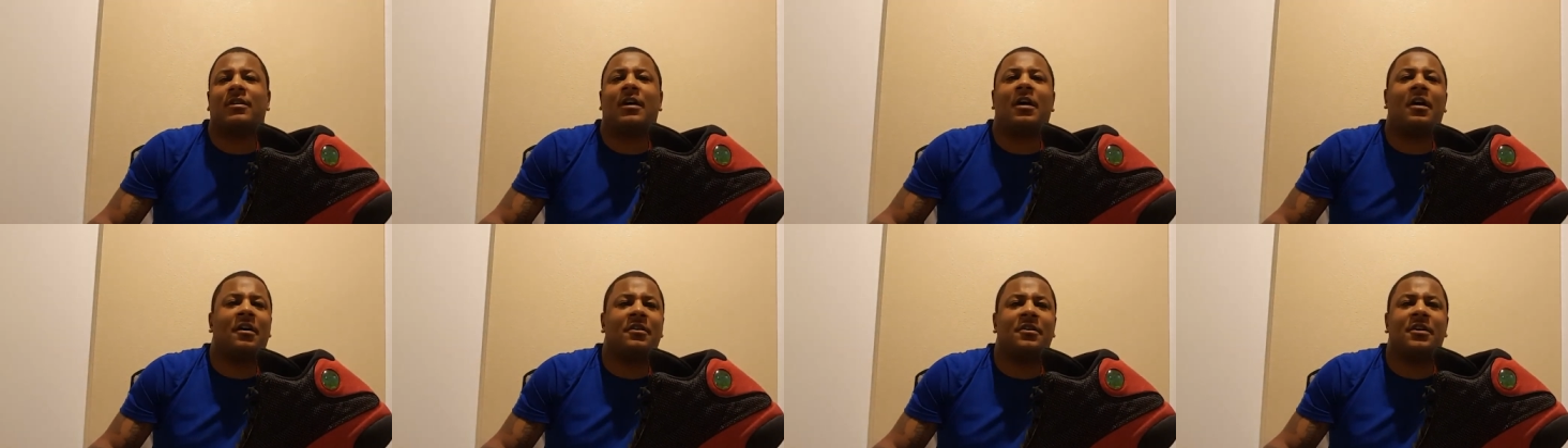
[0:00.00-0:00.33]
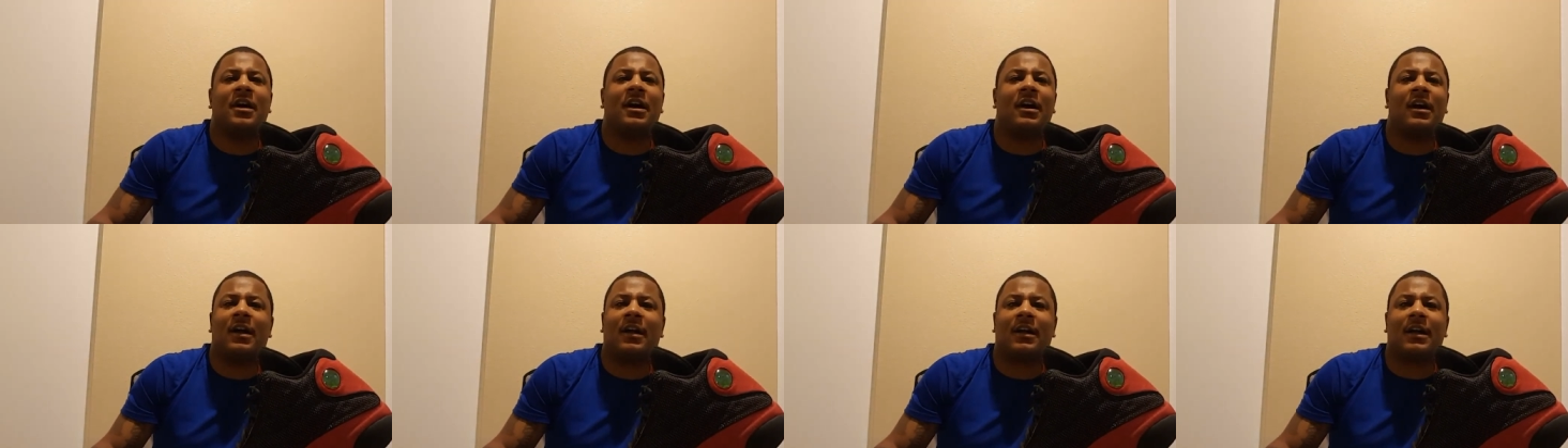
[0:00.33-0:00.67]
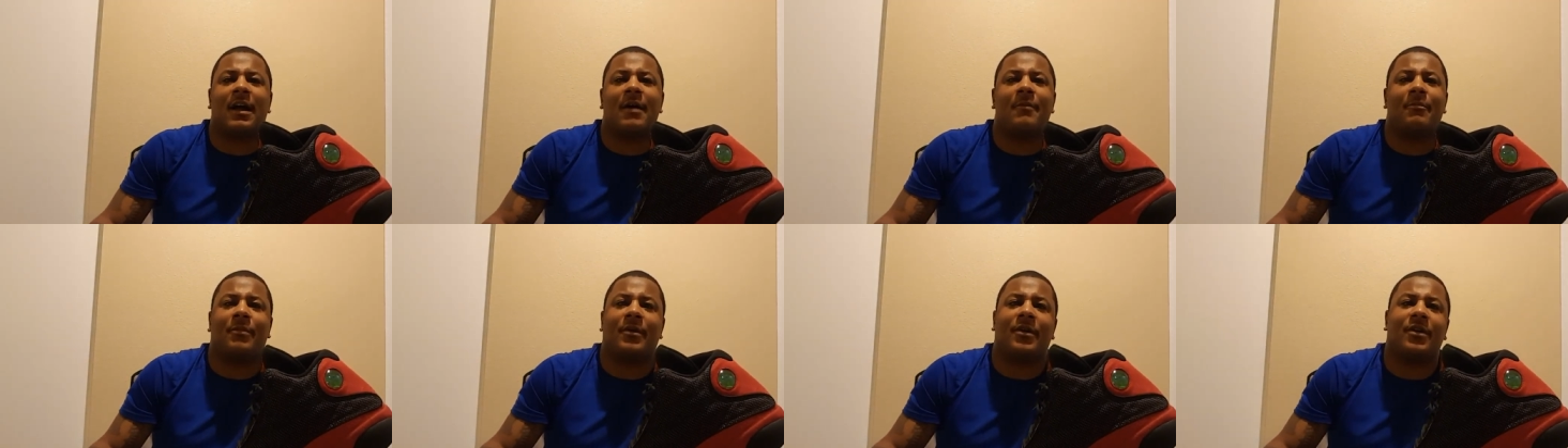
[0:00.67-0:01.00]
Nah, I
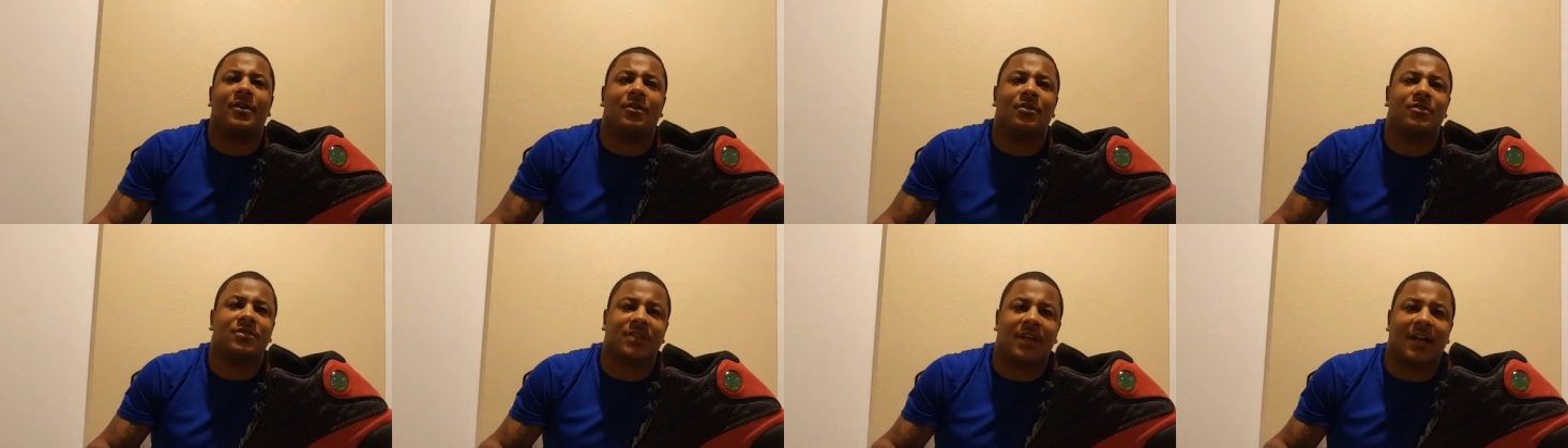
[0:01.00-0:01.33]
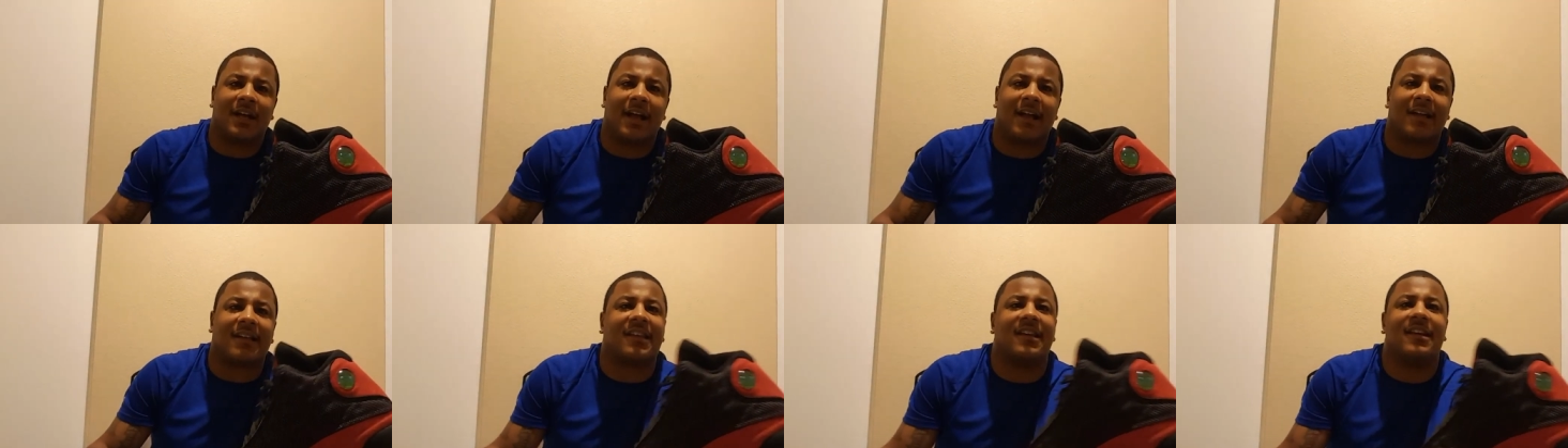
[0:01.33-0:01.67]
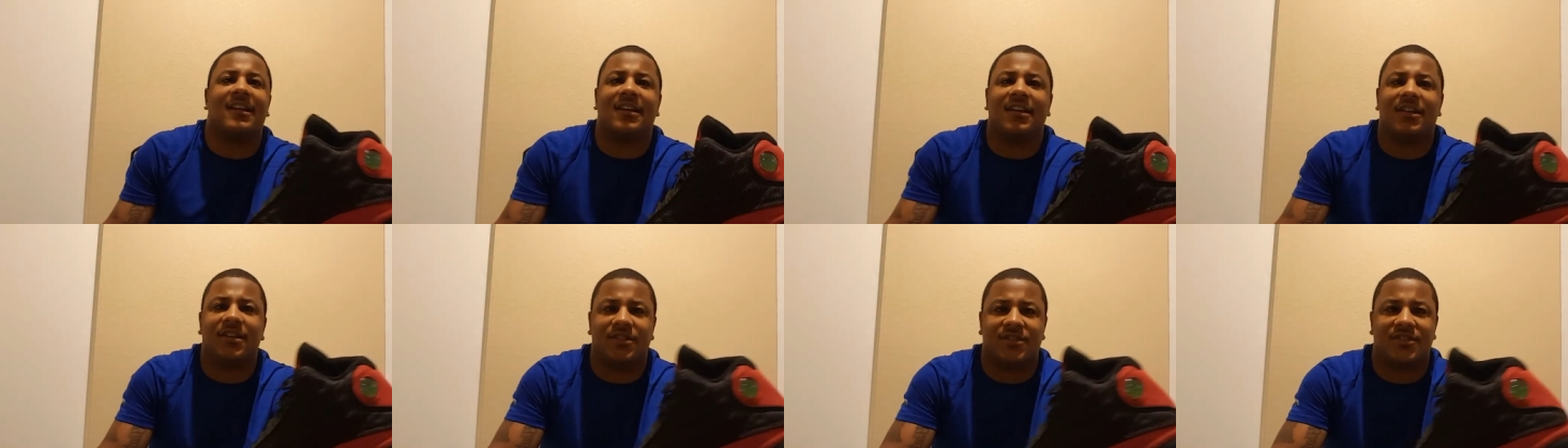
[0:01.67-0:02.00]
got bills, I got
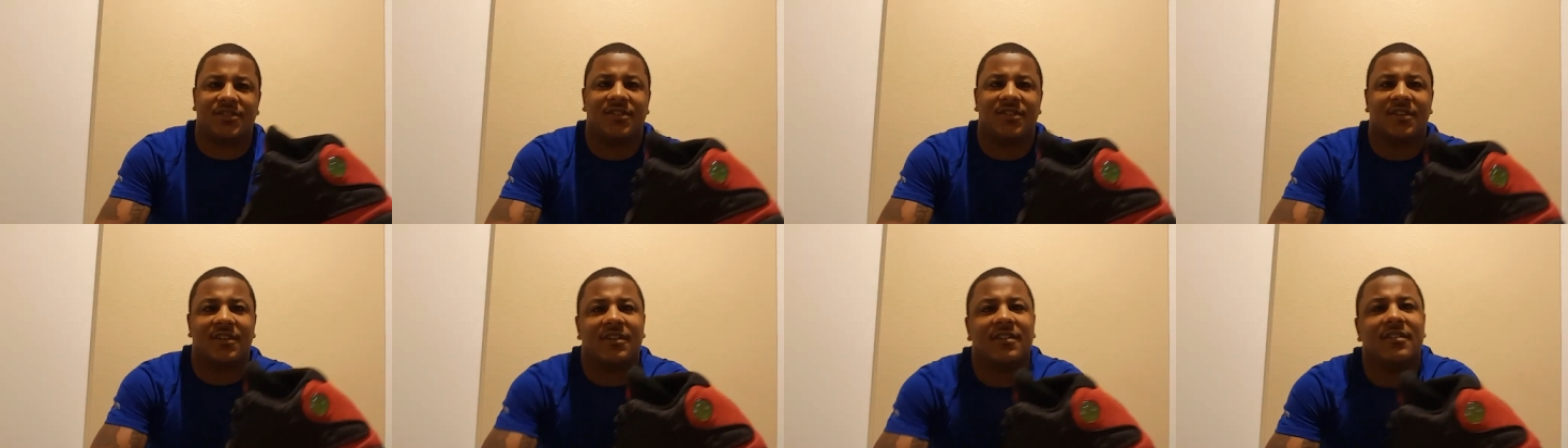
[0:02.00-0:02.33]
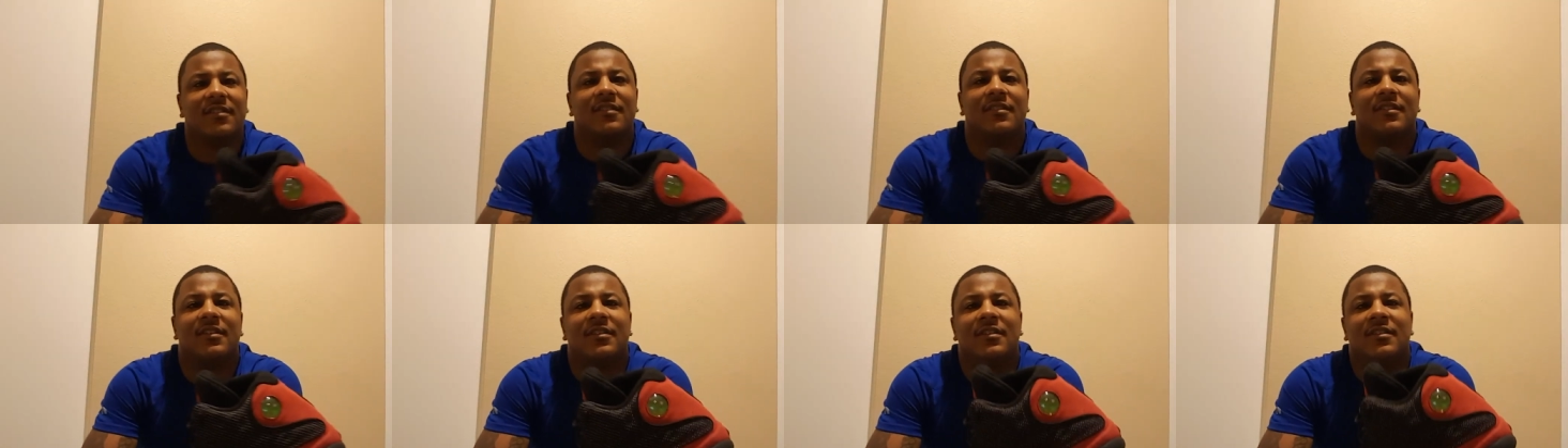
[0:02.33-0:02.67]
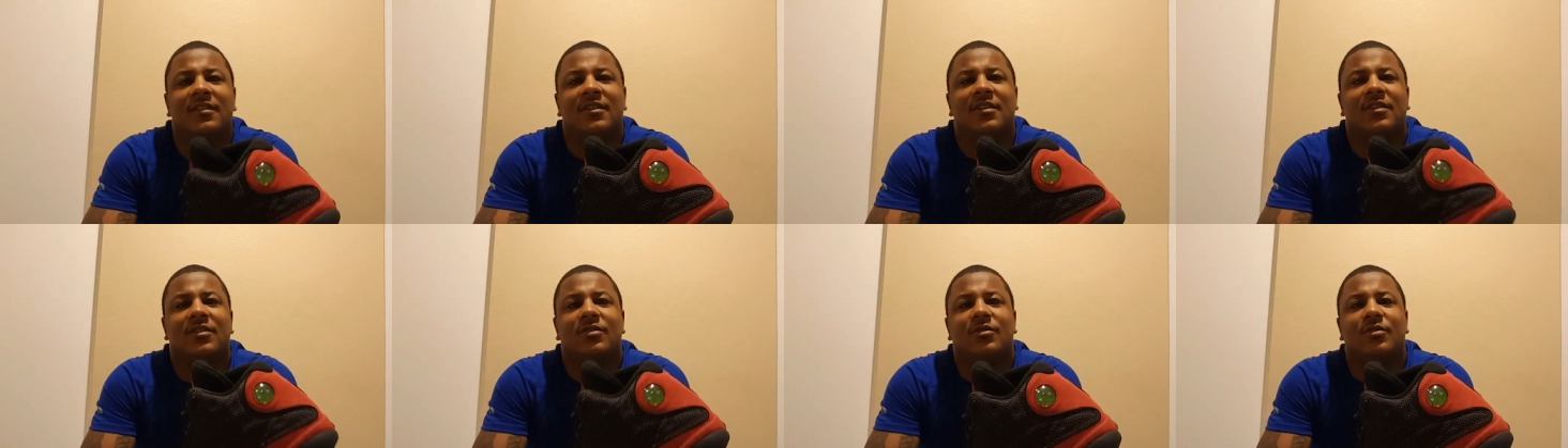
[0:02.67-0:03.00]
kids,
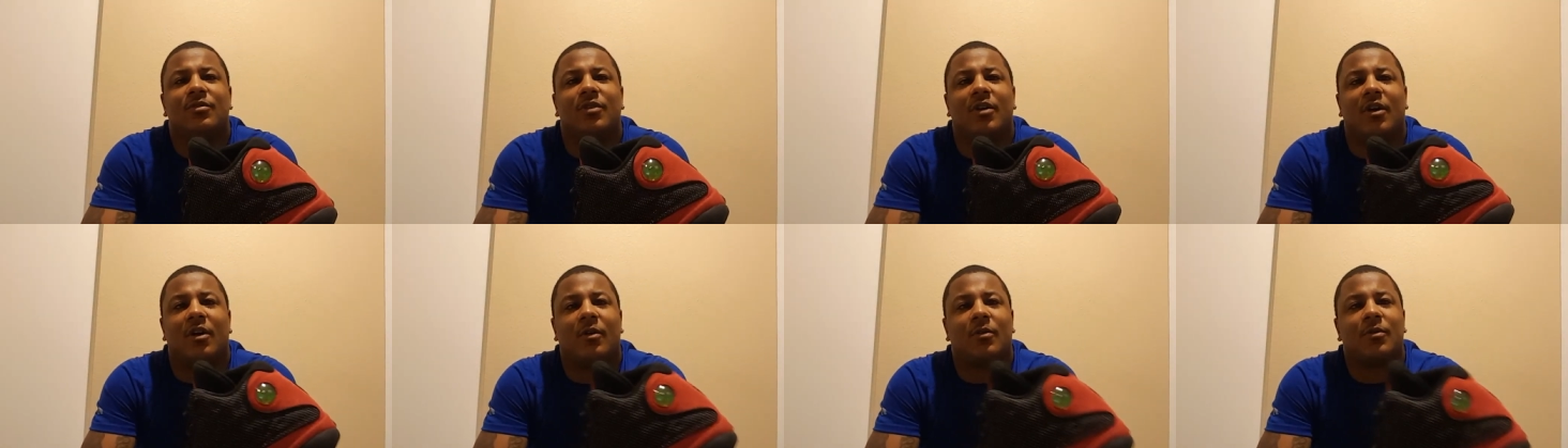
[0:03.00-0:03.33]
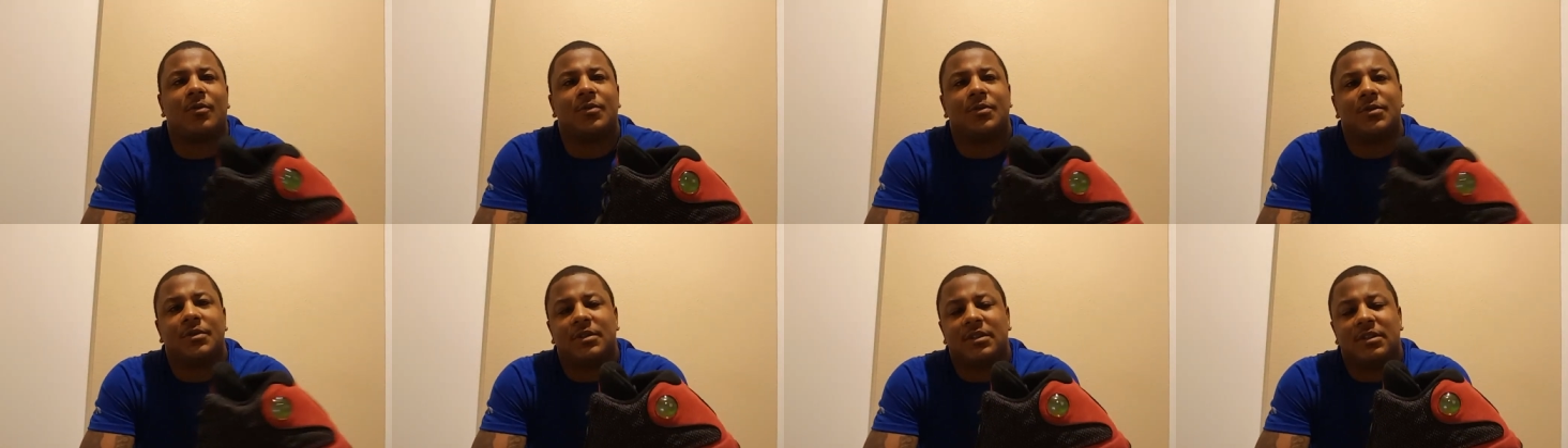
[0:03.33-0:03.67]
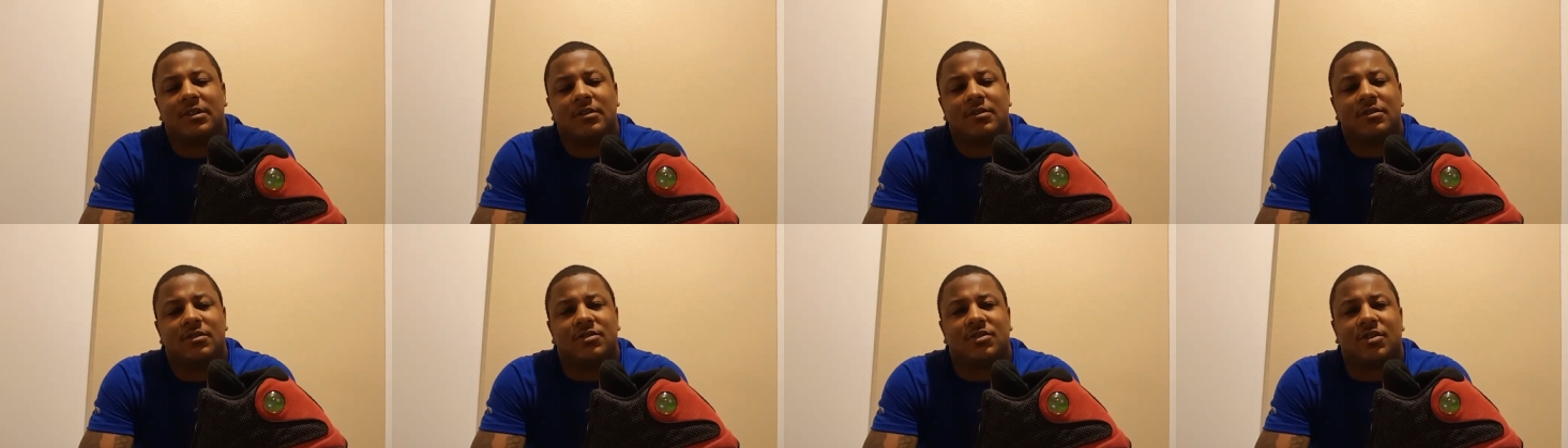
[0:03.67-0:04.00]
you know.
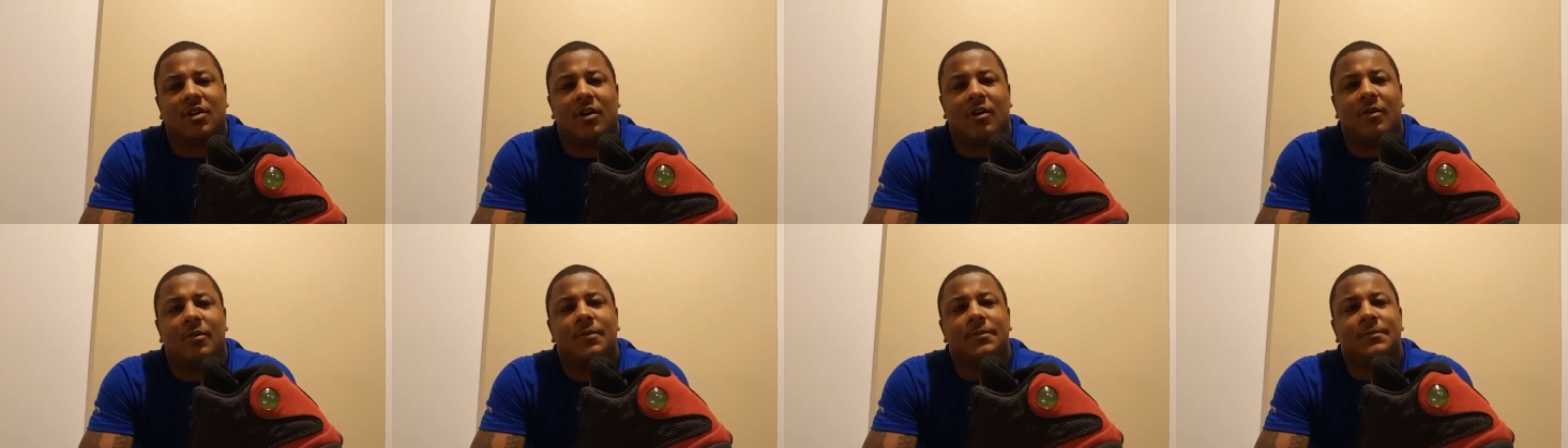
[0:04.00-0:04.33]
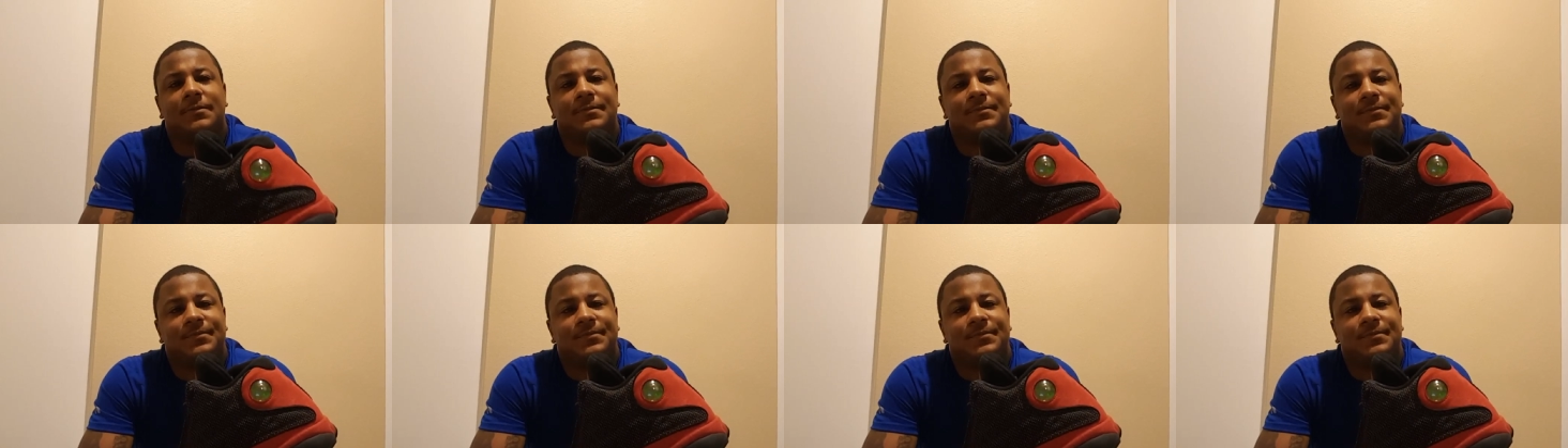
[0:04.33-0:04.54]
So,